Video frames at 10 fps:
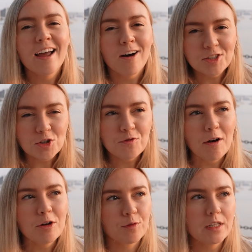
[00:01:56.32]
I also
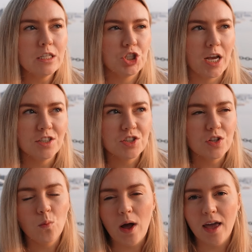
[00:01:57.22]
found it really changed
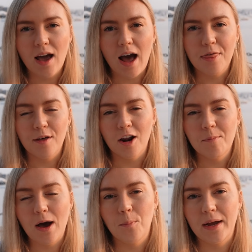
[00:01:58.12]
the way I thought
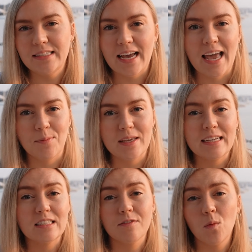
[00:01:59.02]
about my day,
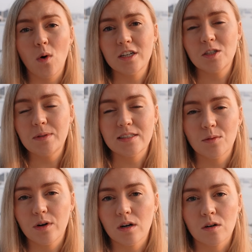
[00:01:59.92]
because if I wanted to be
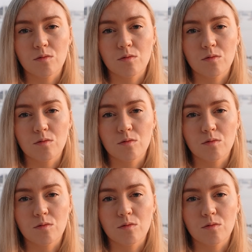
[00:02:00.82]
somewhere